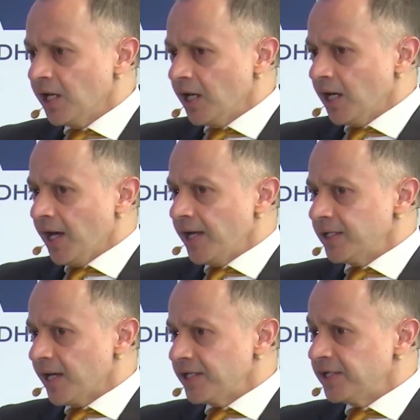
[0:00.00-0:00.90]

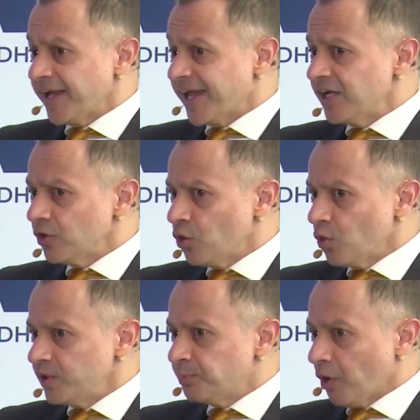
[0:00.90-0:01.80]
And a decade ago,
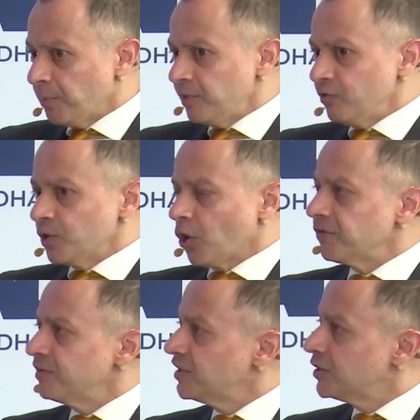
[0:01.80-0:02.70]
we probably were not
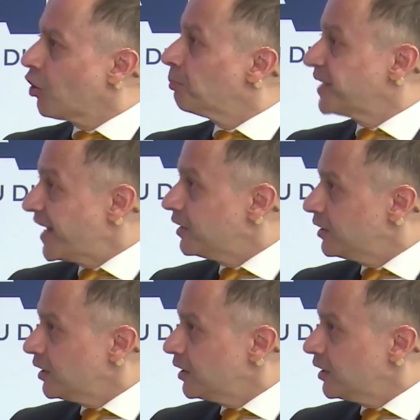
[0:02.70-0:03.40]
even in the top 10.